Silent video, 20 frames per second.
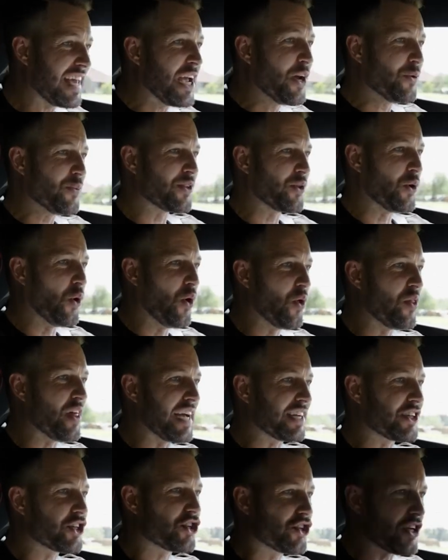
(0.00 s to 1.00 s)
think with all
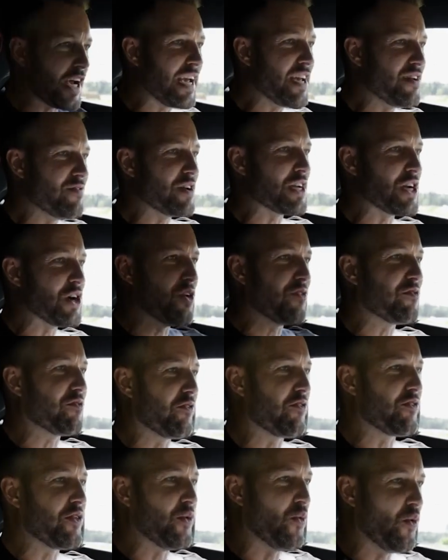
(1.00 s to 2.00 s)
that shaving off
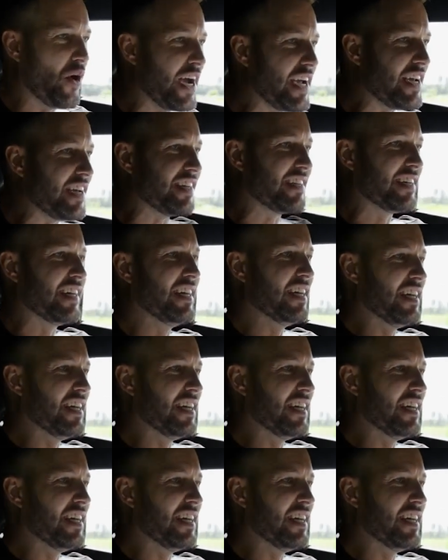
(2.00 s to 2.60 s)
of the weight